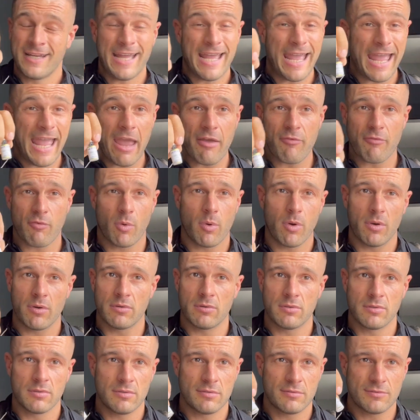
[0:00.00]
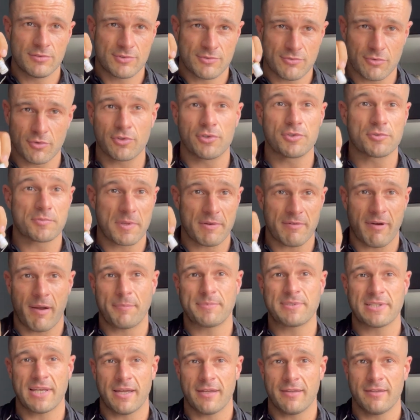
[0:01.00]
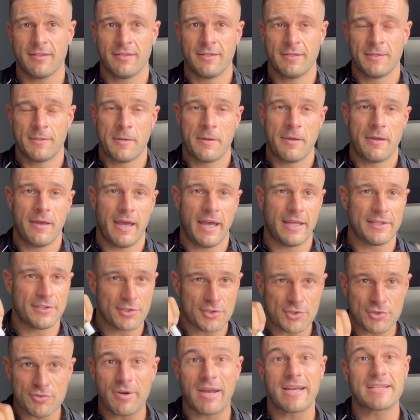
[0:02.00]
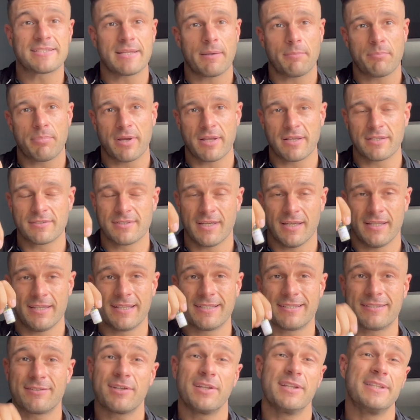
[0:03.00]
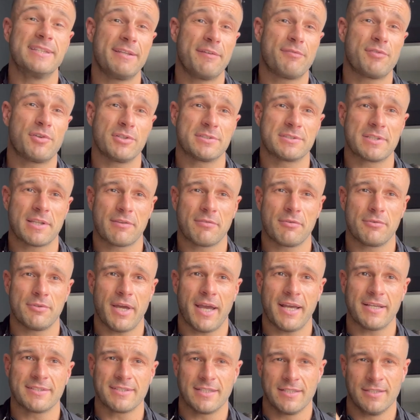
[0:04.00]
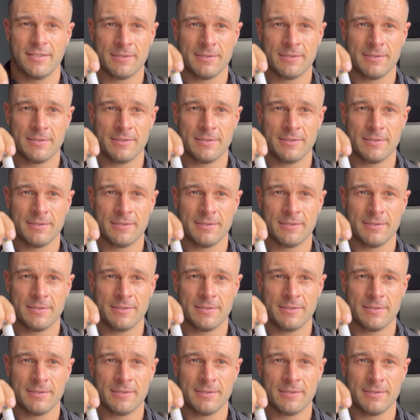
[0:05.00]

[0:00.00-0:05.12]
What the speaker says: Everyone struggles with their appetite and the stress that brings and the difficulty through dieting.